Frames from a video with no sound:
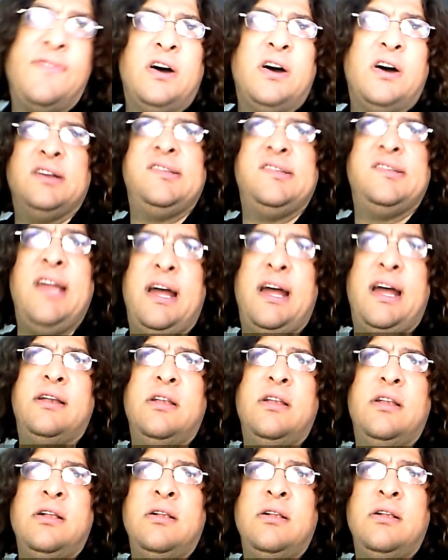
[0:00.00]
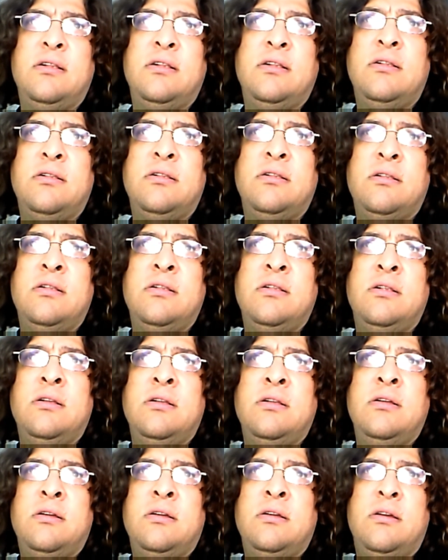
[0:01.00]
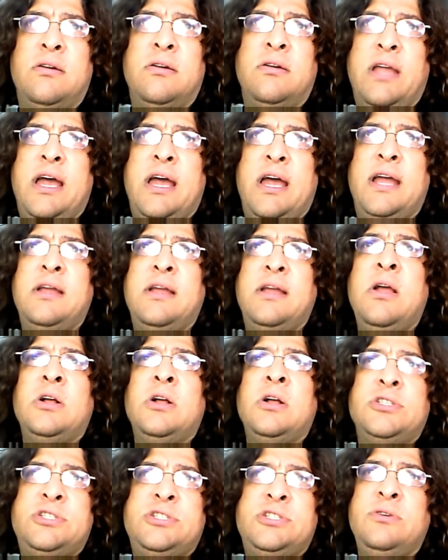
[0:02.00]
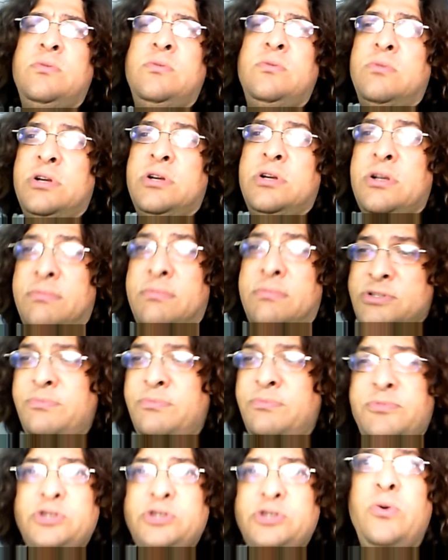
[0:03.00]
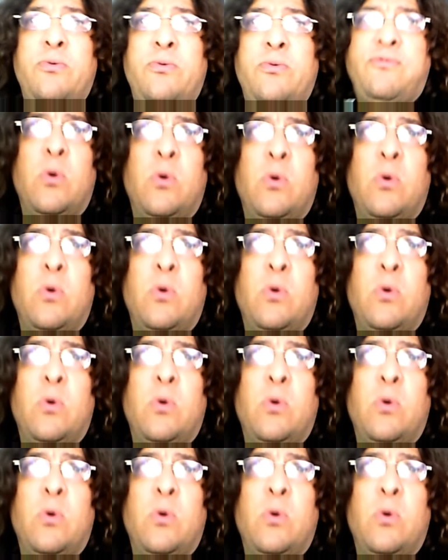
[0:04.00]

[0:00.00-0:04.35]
as far as that. Okay? To do